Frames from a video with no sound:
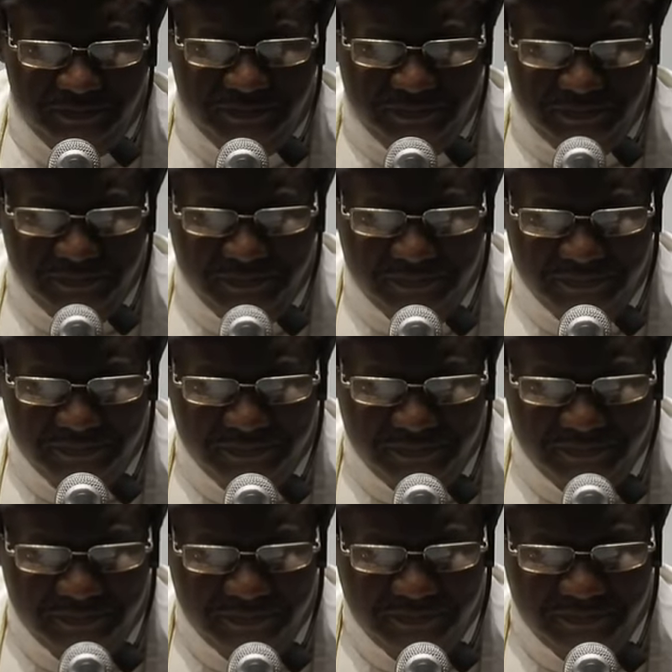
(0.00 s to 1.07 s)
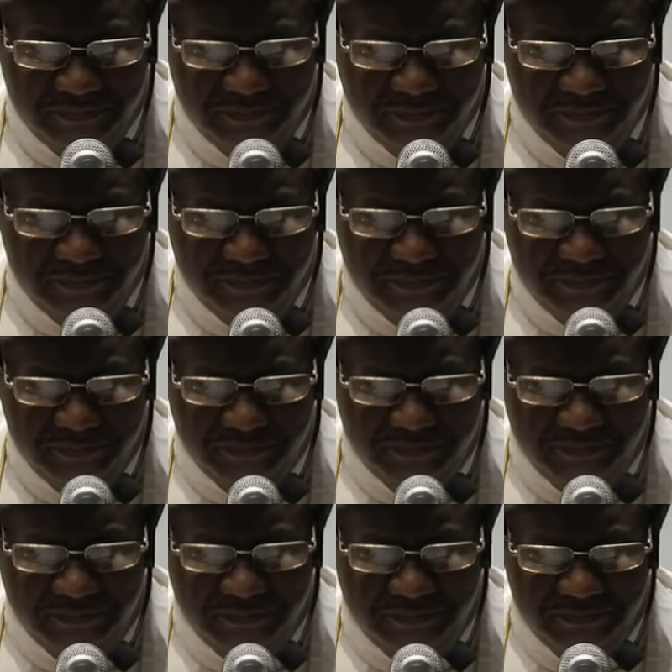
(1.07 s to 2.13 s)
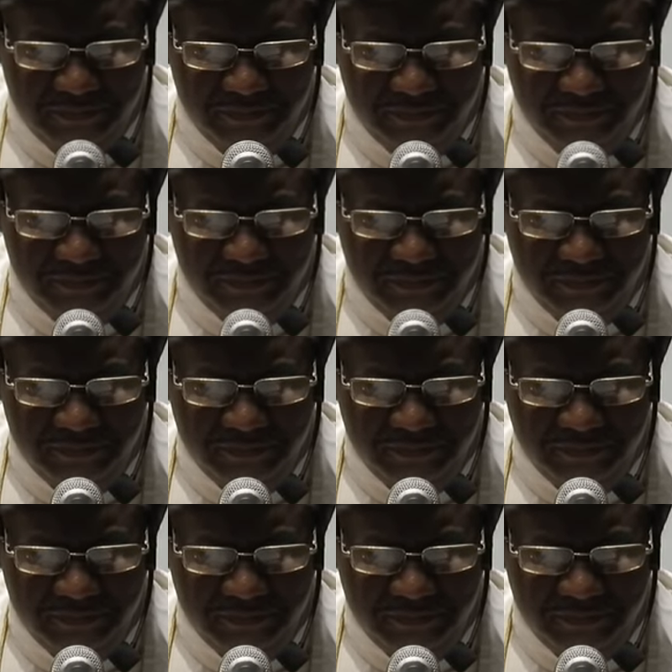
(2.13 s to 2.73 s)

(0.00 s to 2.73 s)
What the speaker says: Nobody speaks.